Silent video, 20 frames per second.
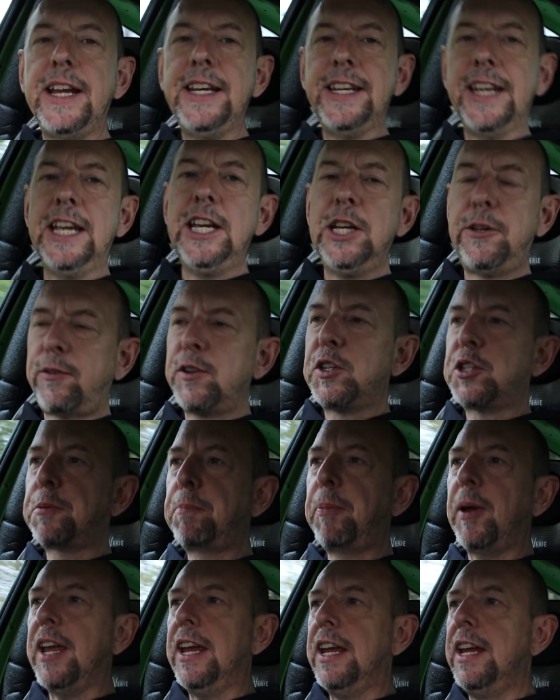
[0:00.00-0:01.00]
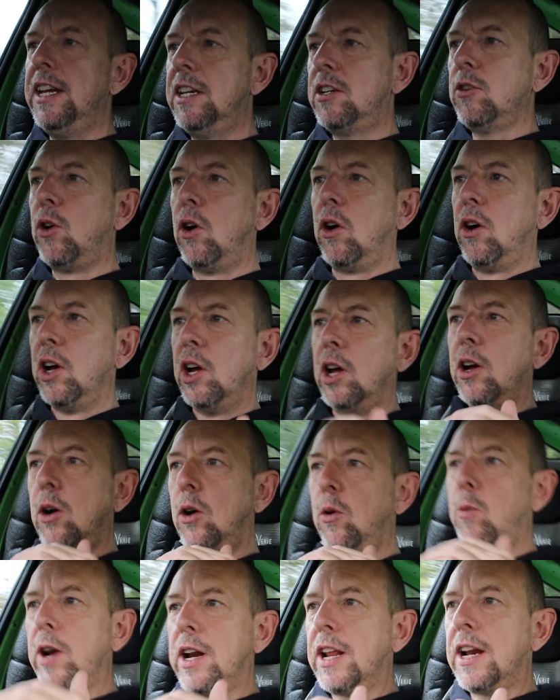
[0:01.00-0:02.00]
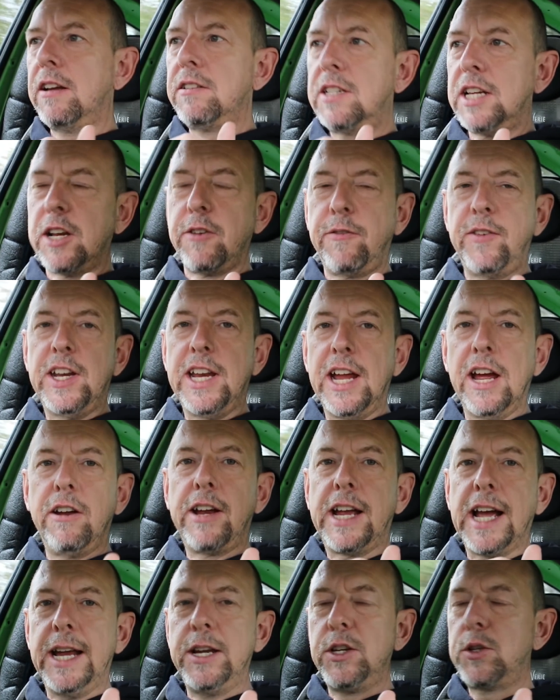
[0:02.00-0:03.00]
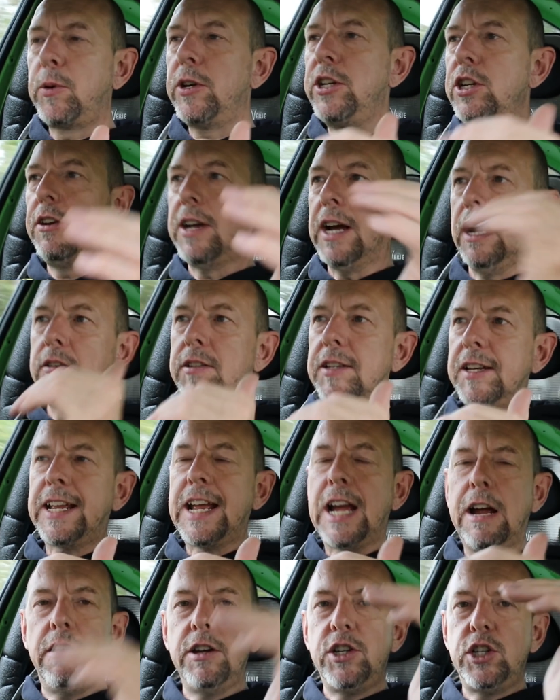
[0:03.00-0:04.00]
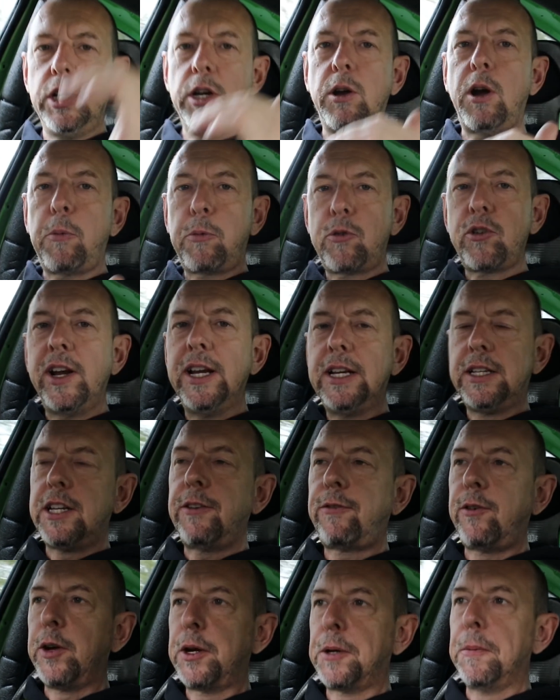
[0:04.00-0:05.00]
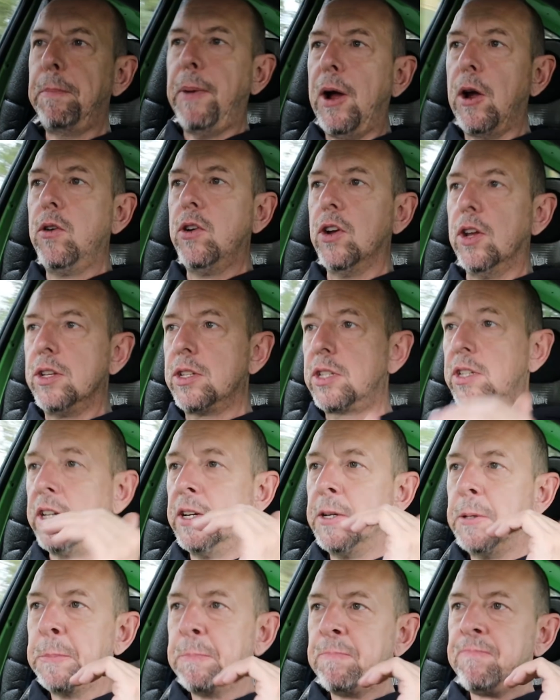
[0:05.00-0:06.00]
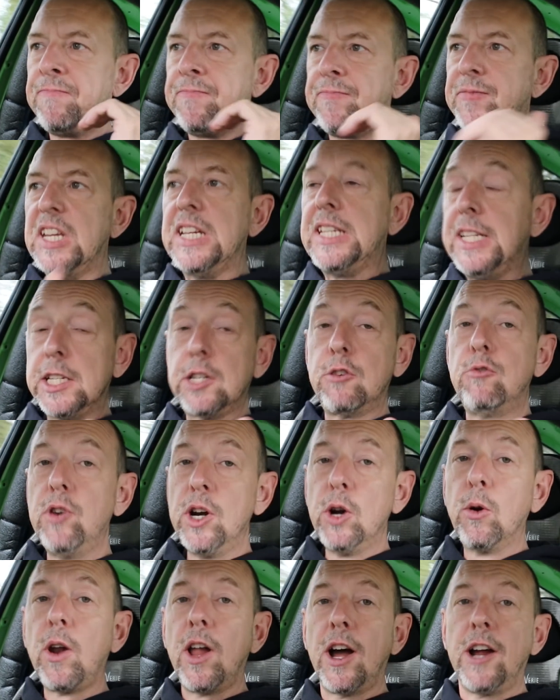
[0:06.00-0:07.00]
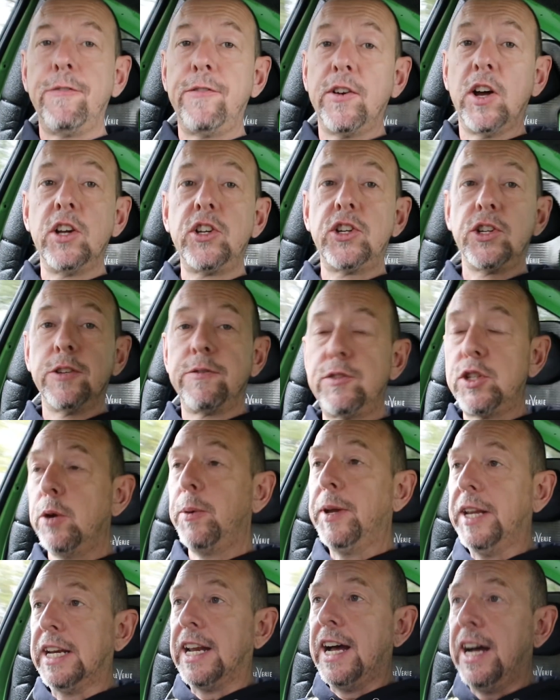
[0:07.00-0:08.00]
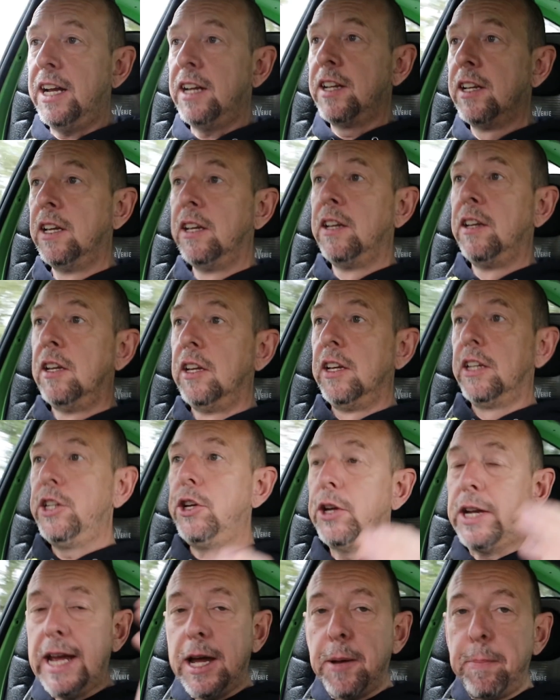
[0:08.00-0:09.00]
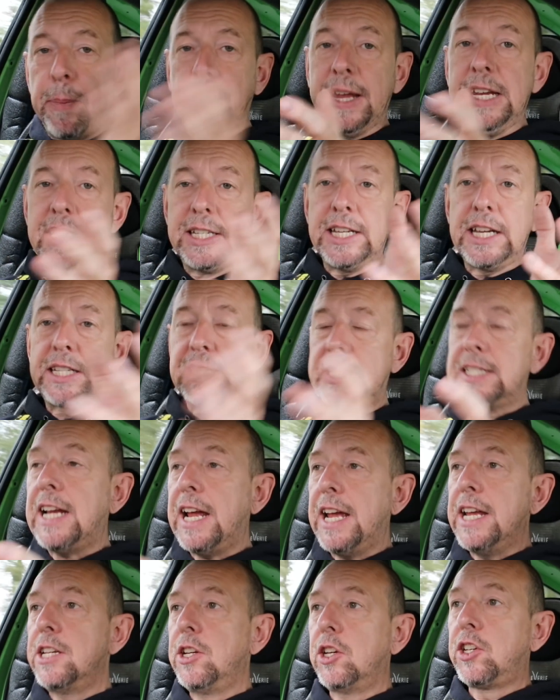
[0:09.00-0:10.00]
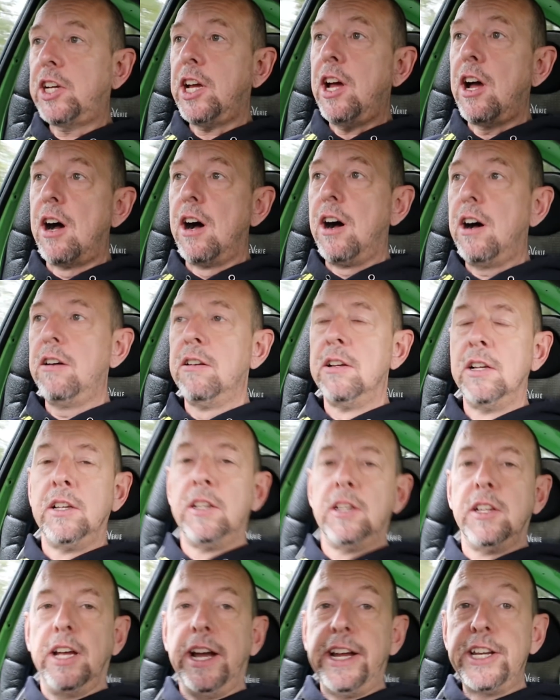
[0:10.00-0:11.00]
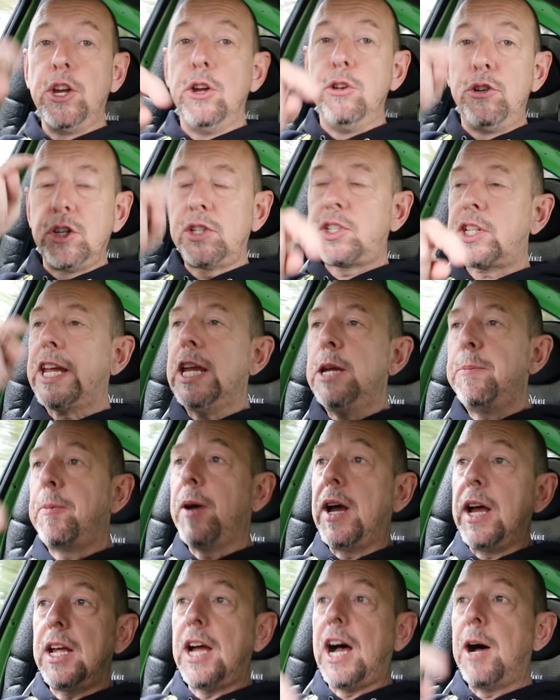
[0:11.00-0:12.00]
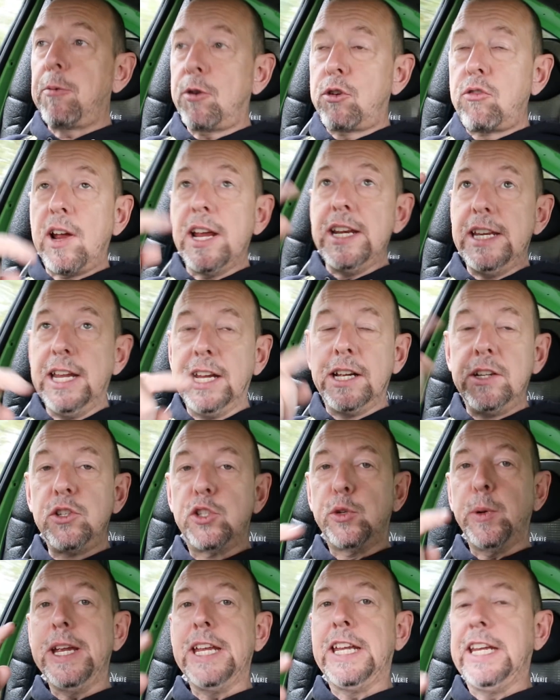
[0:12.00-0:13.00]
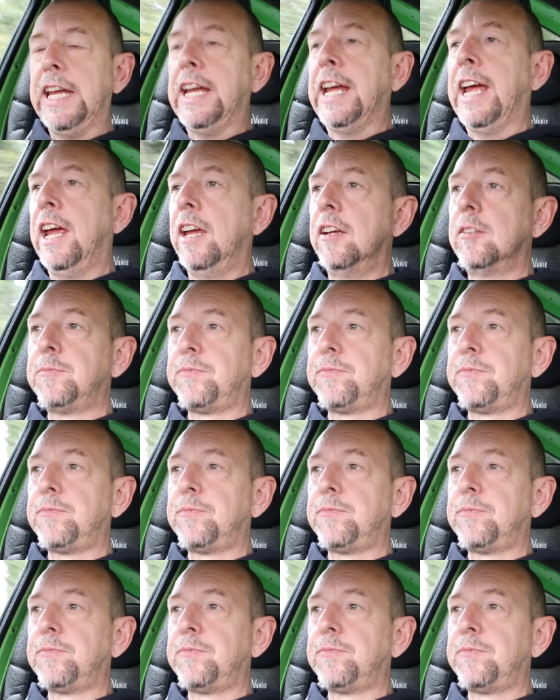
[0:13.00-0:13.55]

Need for Speed or one of those other video games where you go to the garage and you upgrade different components. This is a real life version of doing that. You get a basic standard car and you just keep upgrading and tweaking it.